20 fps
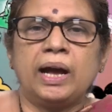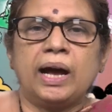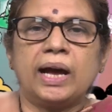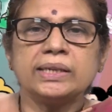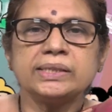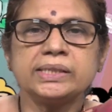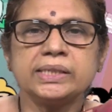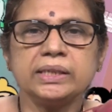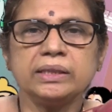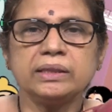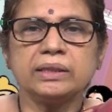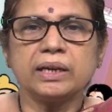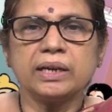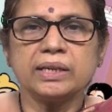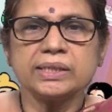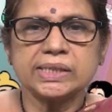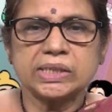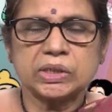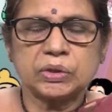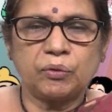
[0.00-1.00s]

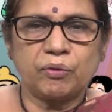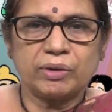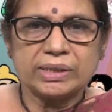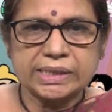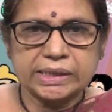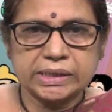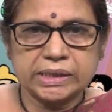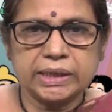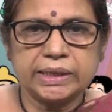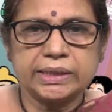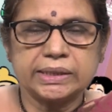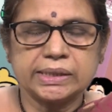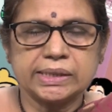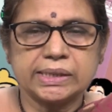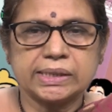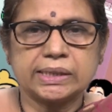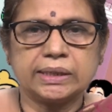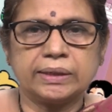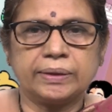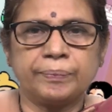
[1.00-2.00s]
Asita's
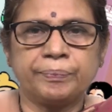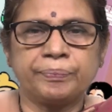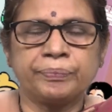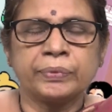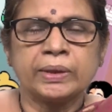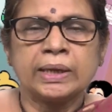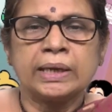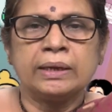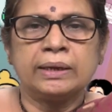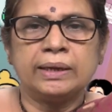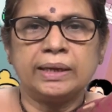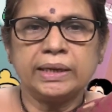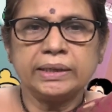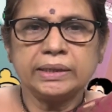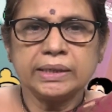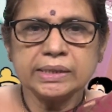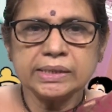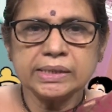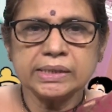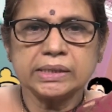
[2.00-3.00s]
questions,
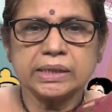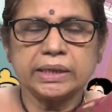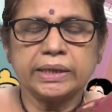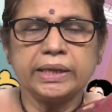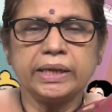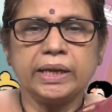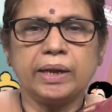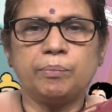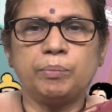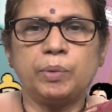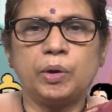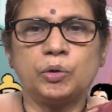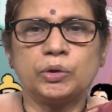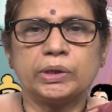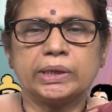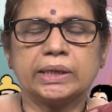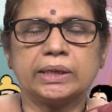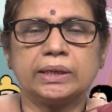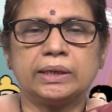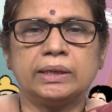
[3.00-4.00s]
let us study
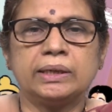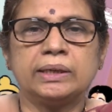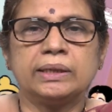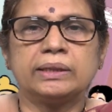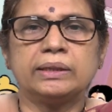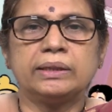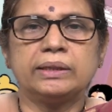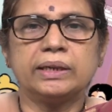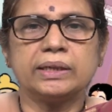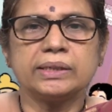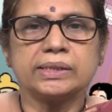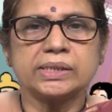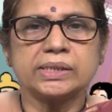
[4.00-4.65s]
about the